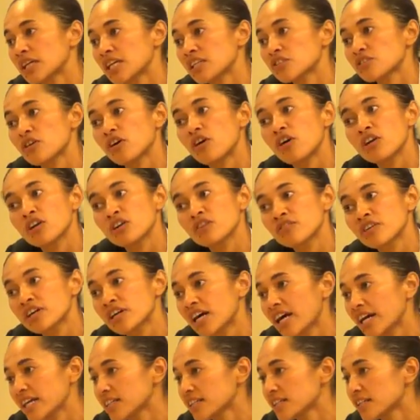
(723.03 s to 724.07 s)
It's all of our
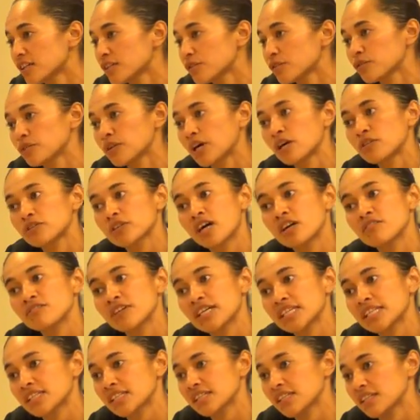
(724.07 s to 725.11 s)
aina throughout
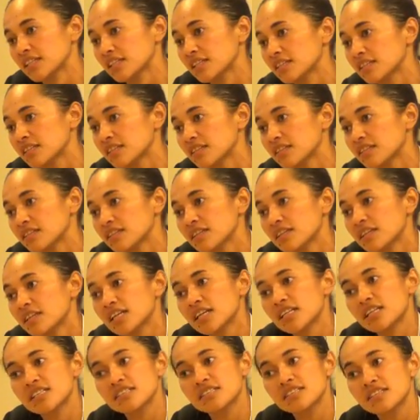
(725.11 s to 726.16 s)
Hawaii.
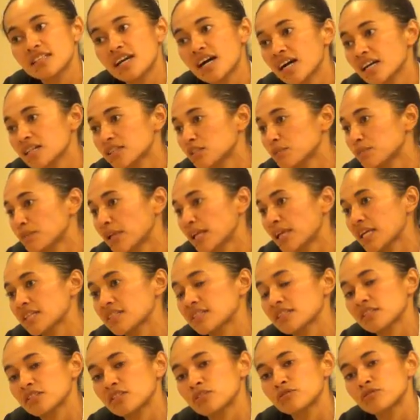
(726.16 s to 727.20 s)
It is not a
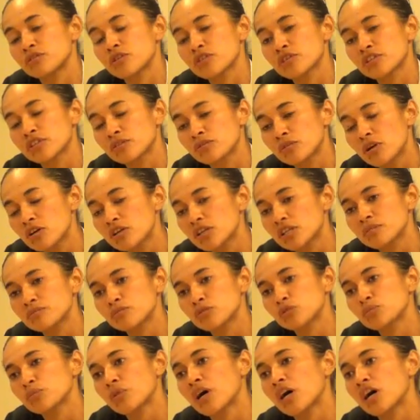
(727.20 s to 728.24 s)
place that you folks are welcome
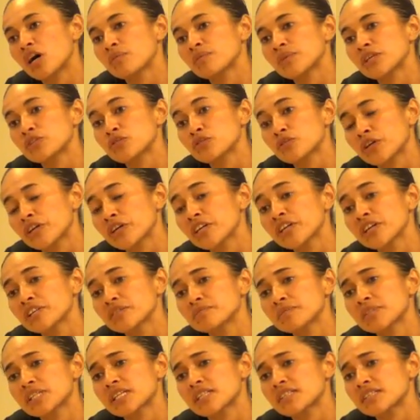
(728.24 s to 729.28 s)
to bomb and to hurt,
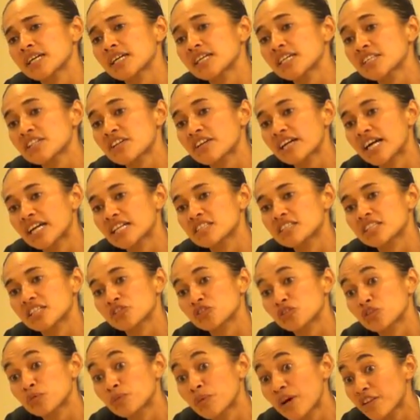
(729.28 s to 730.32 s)
because that is our
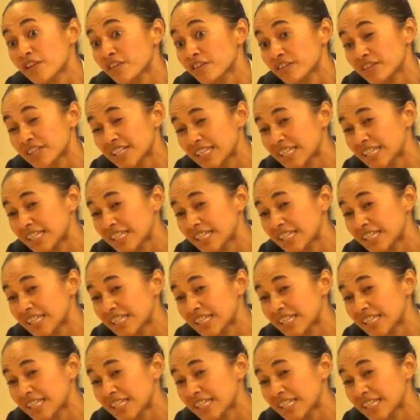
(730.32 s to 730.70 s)
ancestral mother.